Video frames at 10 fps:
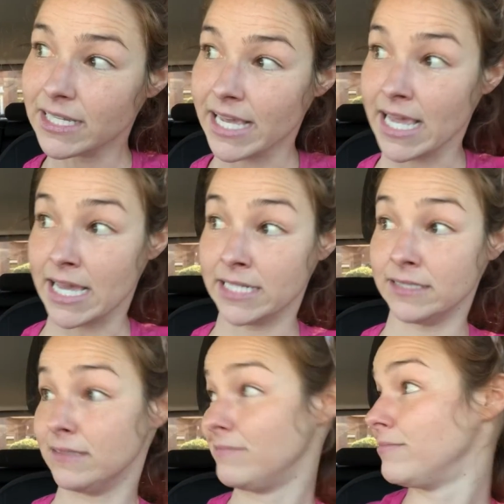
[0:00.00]

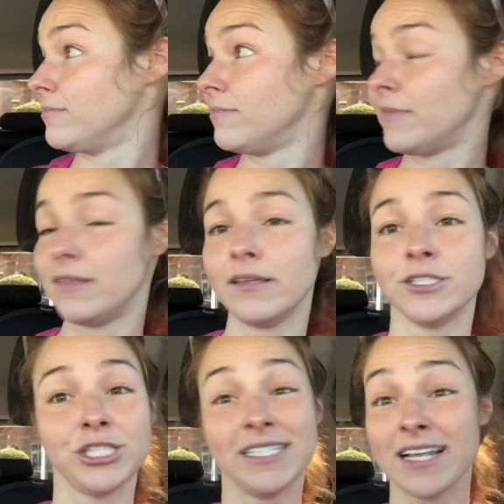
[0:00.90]
And
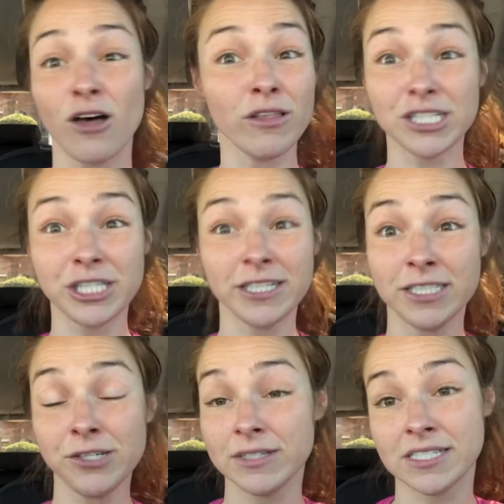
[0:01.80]
she did all that she could
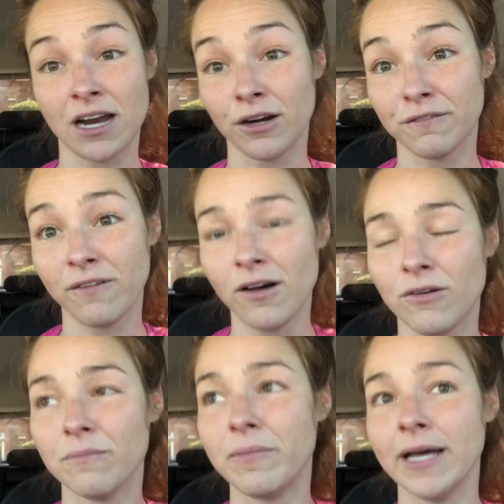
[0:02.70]
do. It's not her
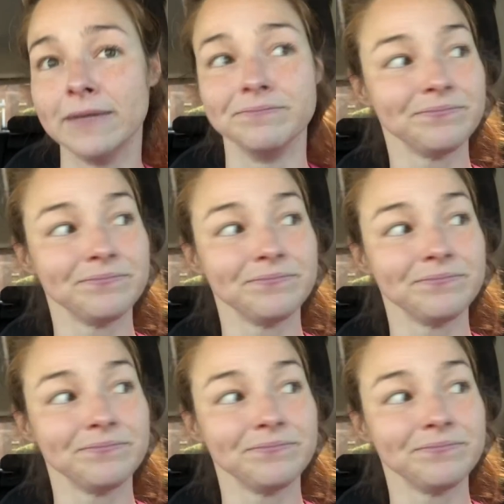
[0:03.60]
fault, but